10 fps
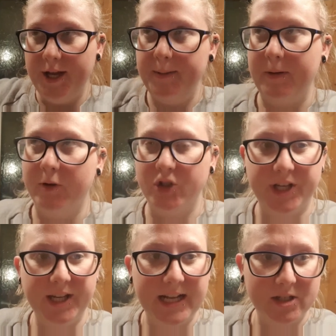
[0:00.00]
Um, I've got
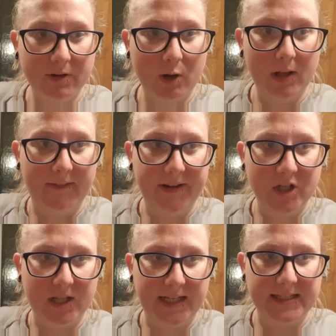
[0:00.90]
chicken casserole and
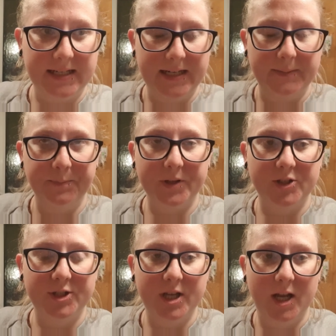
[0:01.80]
veg later,
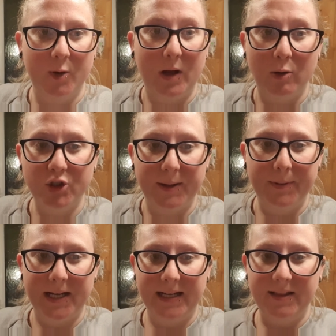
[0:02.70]
so I will
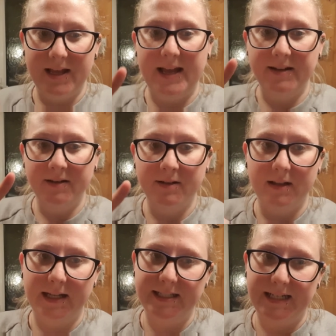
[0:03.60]
check back in then
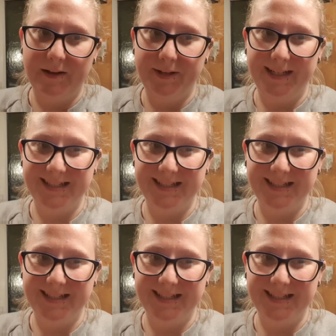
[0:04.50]
and let's see how it